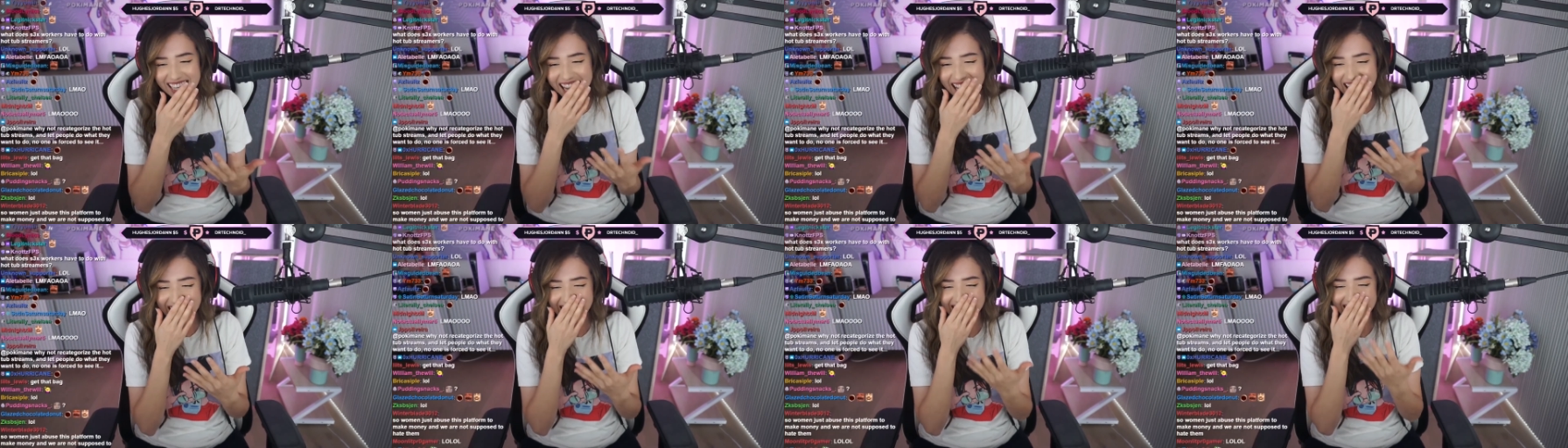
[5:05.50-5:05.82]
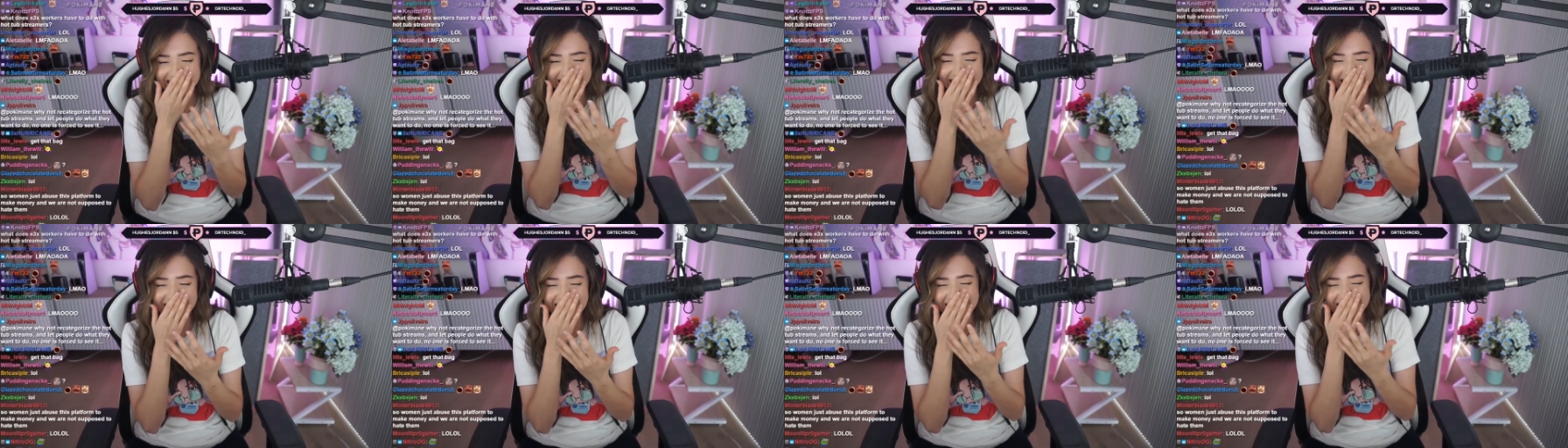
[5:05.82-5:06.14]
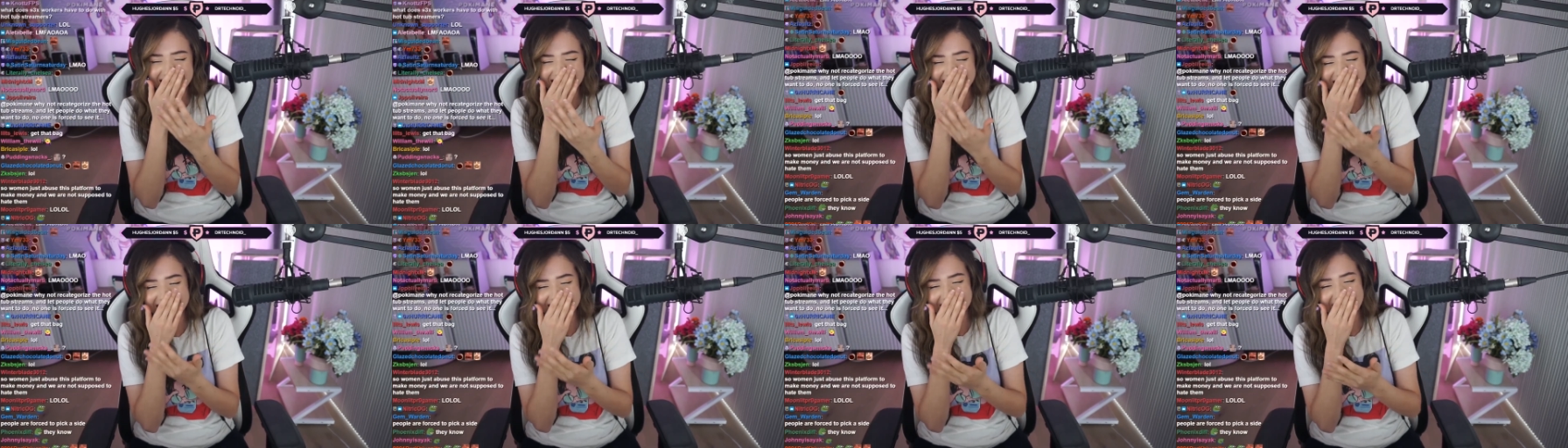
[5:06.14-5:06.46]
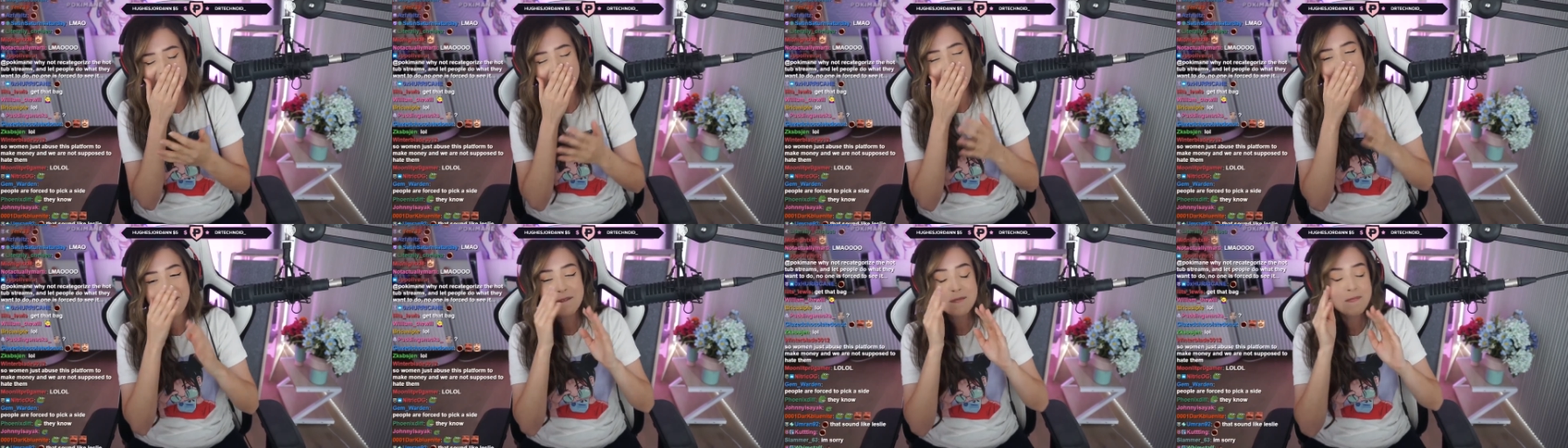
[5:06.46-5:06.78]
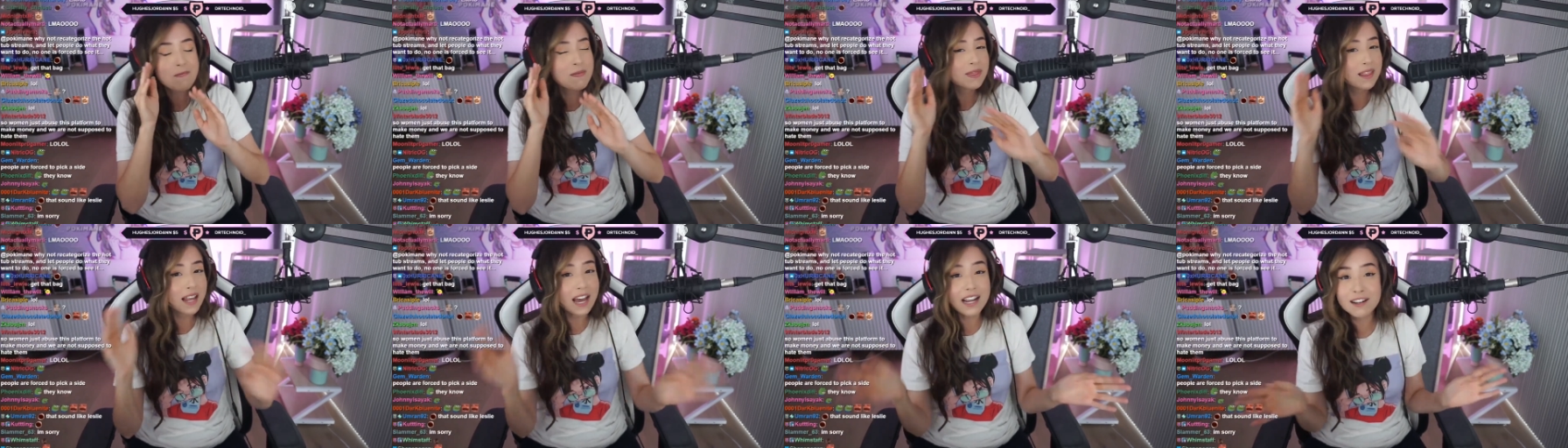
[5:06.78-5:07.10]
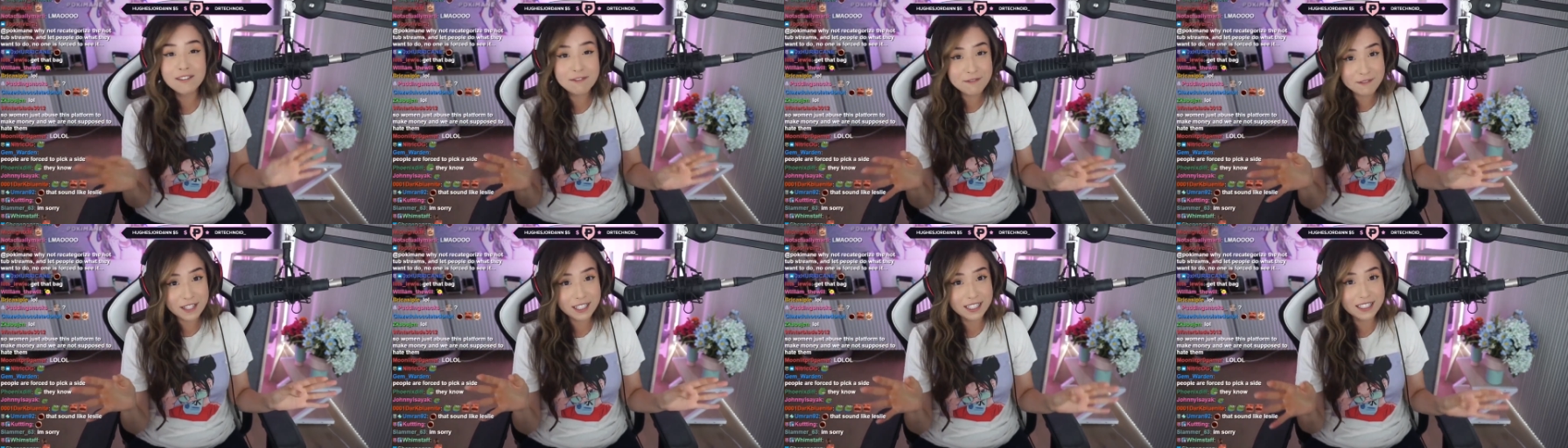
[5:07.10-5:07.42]
sad that
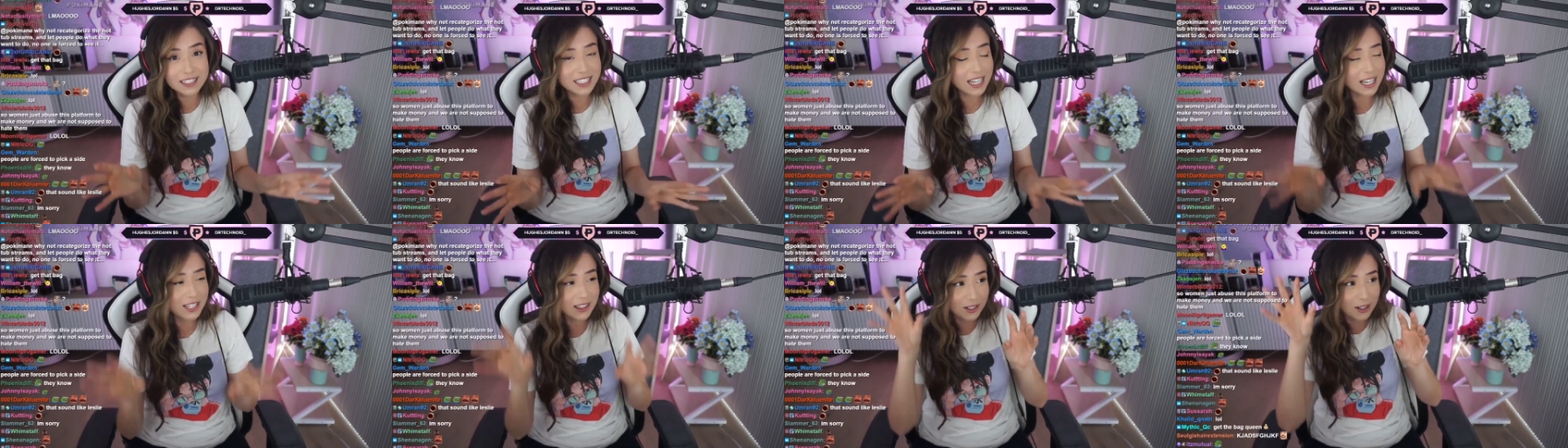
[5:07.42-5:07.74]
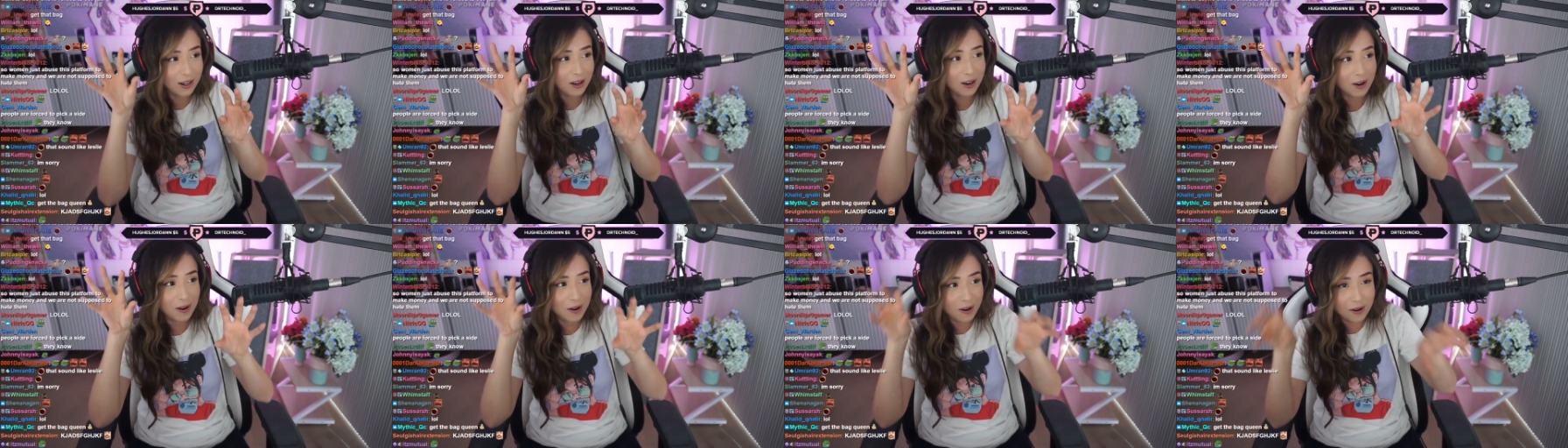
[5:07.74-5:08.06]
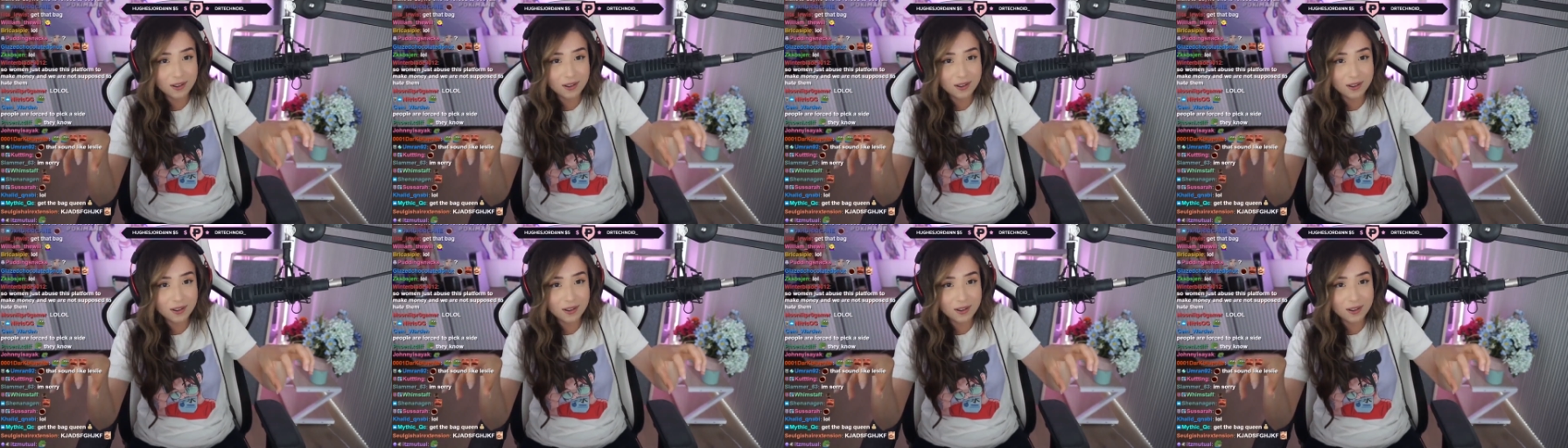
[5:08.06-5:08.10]
it feels like there are